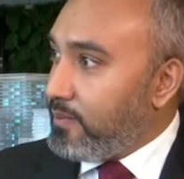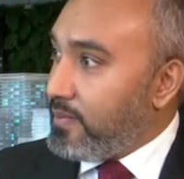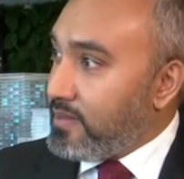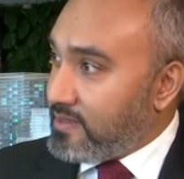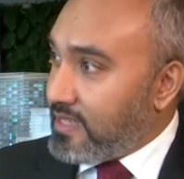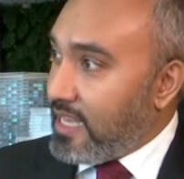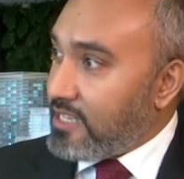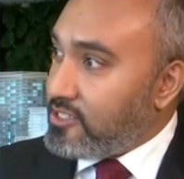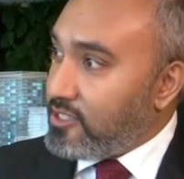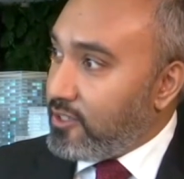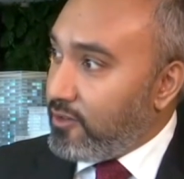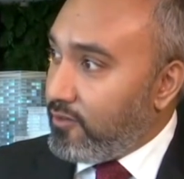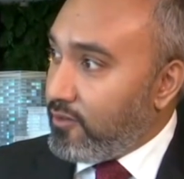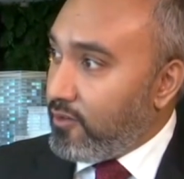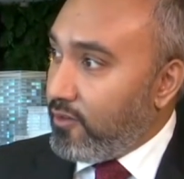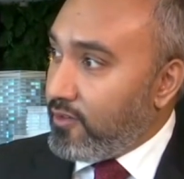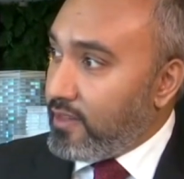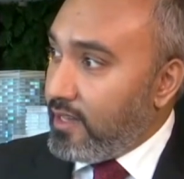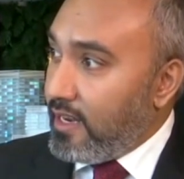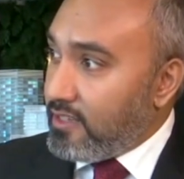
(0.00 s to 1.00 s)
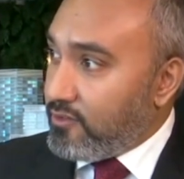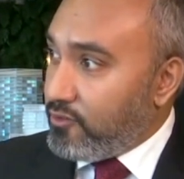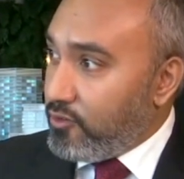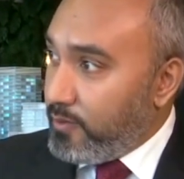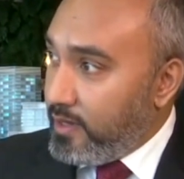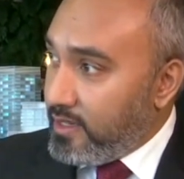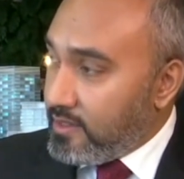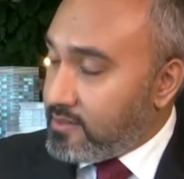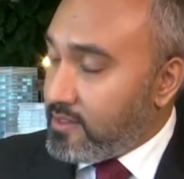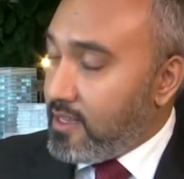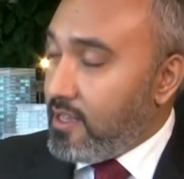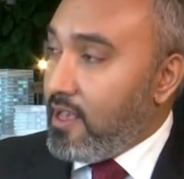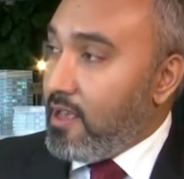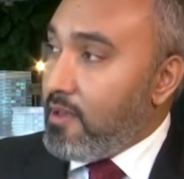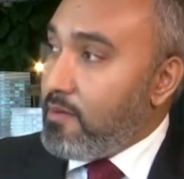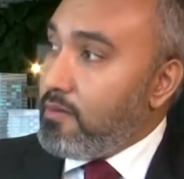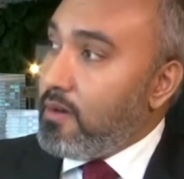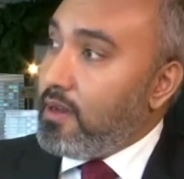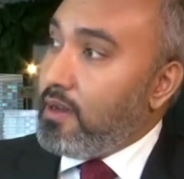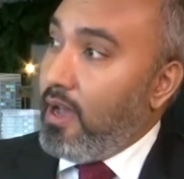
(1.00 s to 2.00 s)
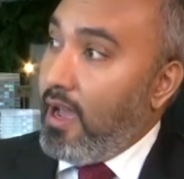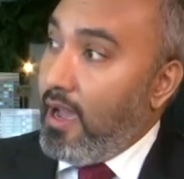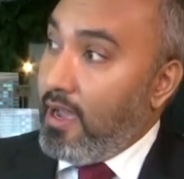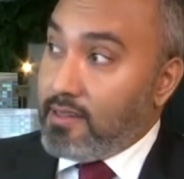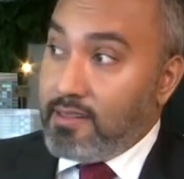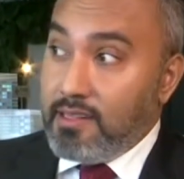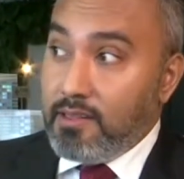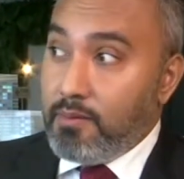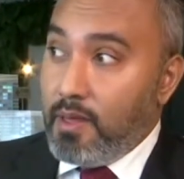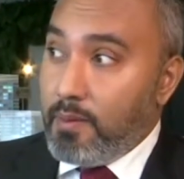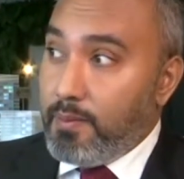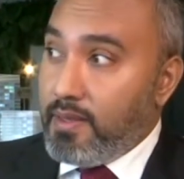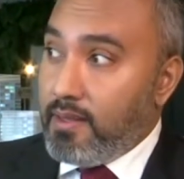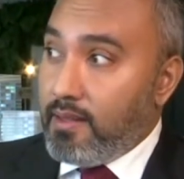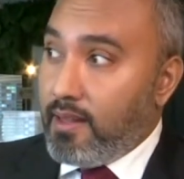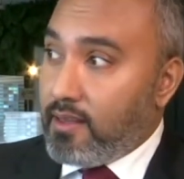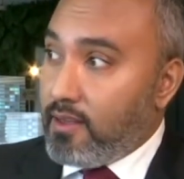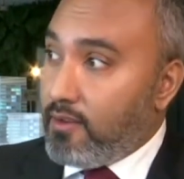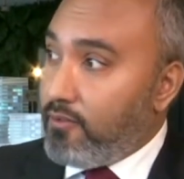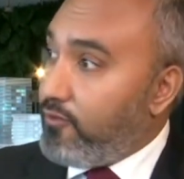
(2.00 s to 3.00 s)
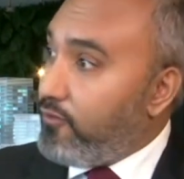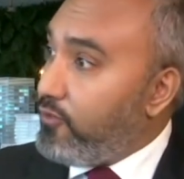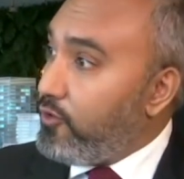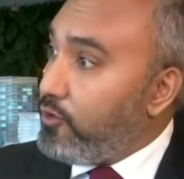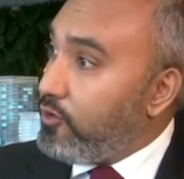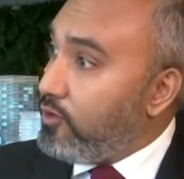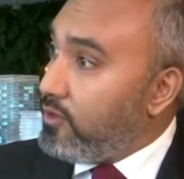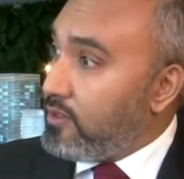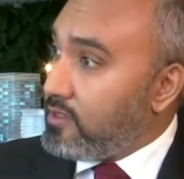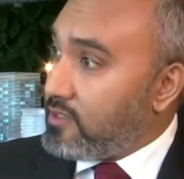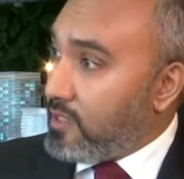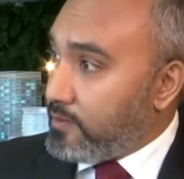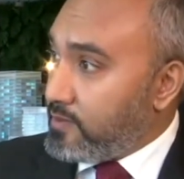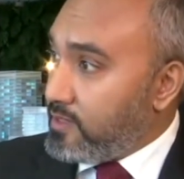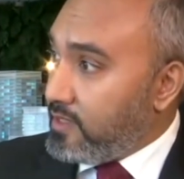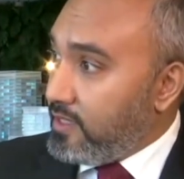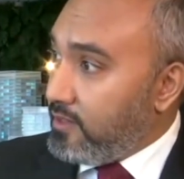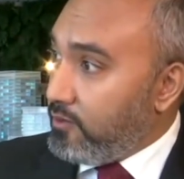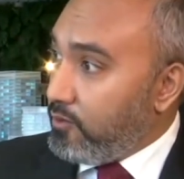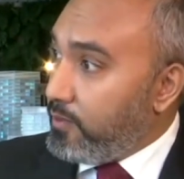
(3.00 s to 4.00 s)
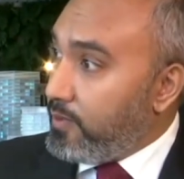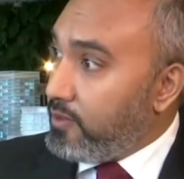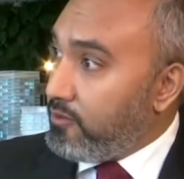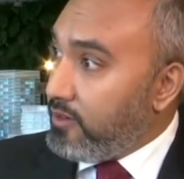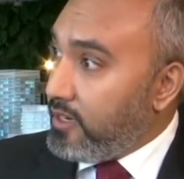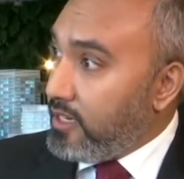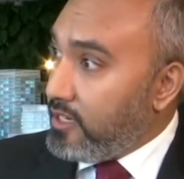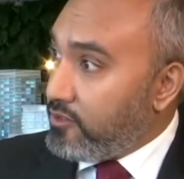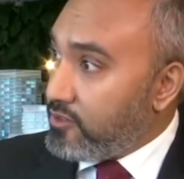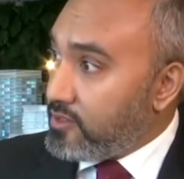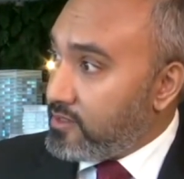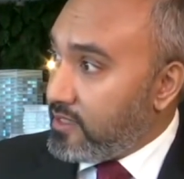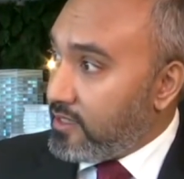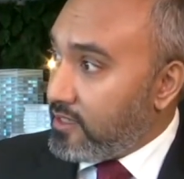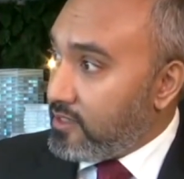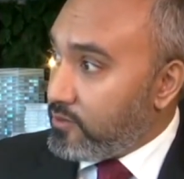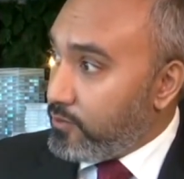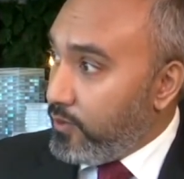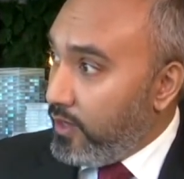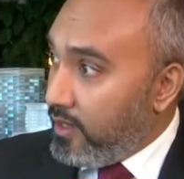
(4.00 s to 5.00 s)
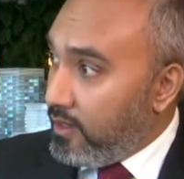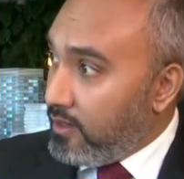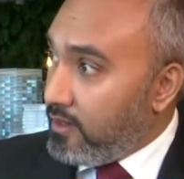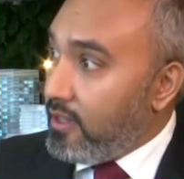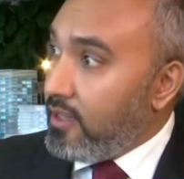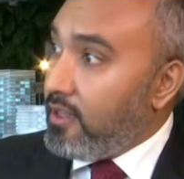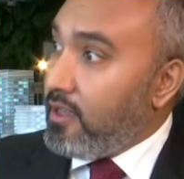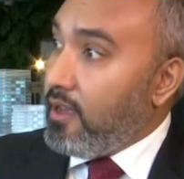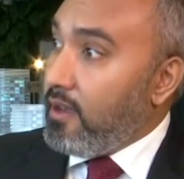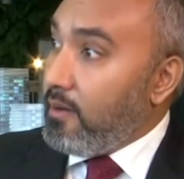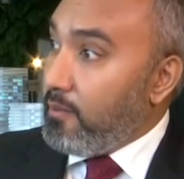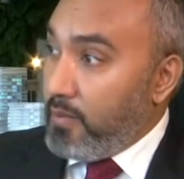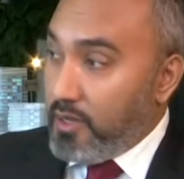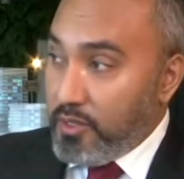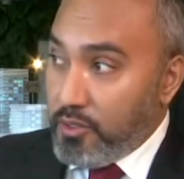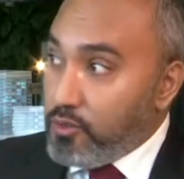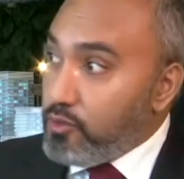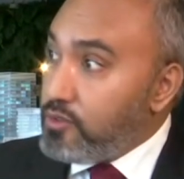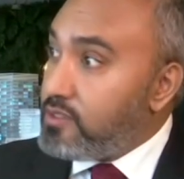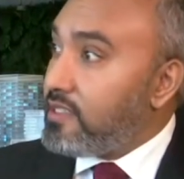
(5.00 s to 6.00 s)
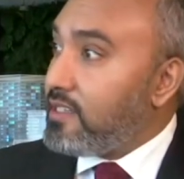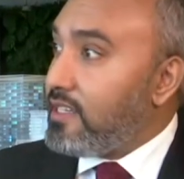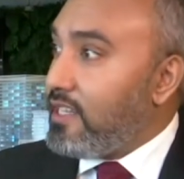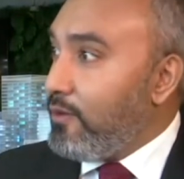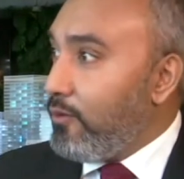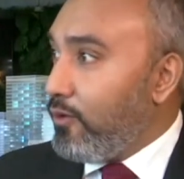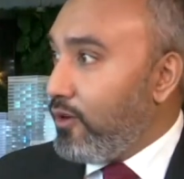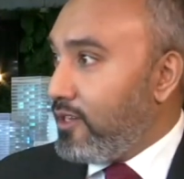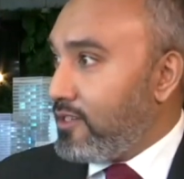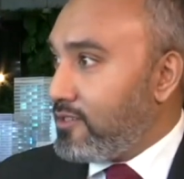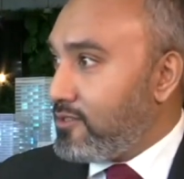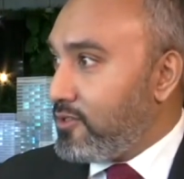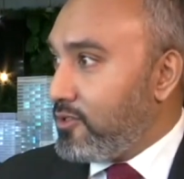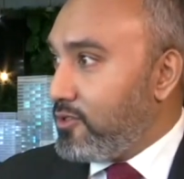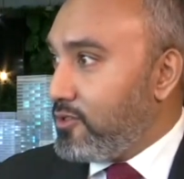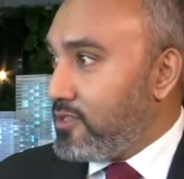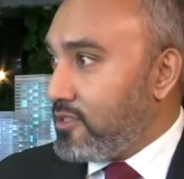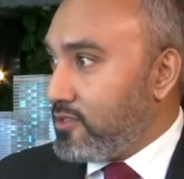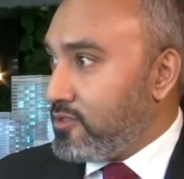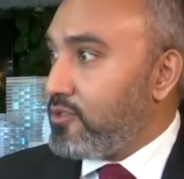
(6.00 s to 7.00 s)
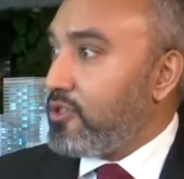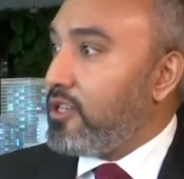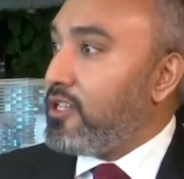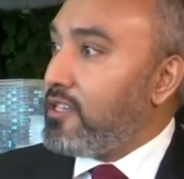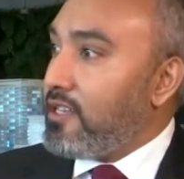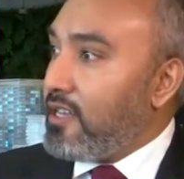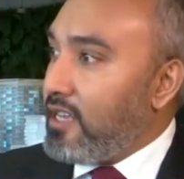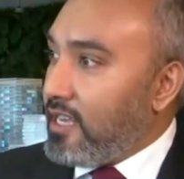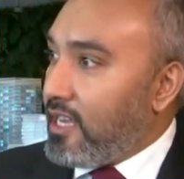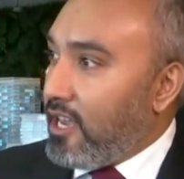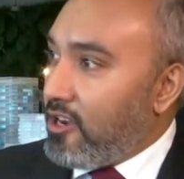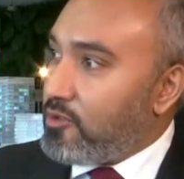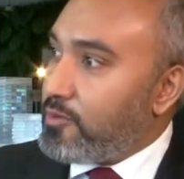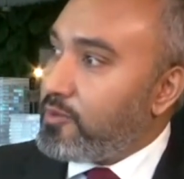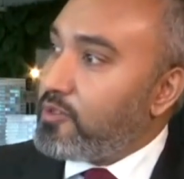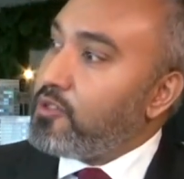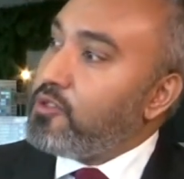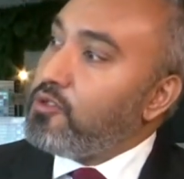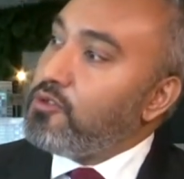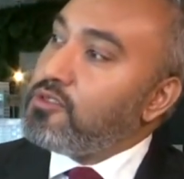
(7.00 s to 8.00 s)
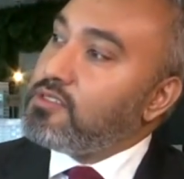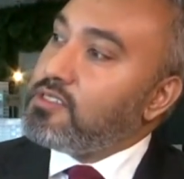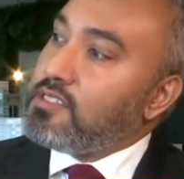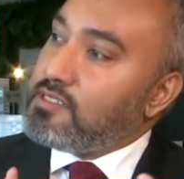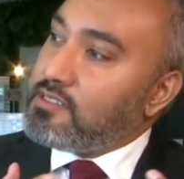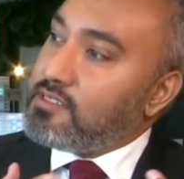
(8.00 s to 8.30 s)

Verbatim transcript: bit, sketchy over, over the last few months. Mm. I think maybe like a fuel subsidy would be really interesting as well, mm. but using e-wallets to use it. So you encourage people to use these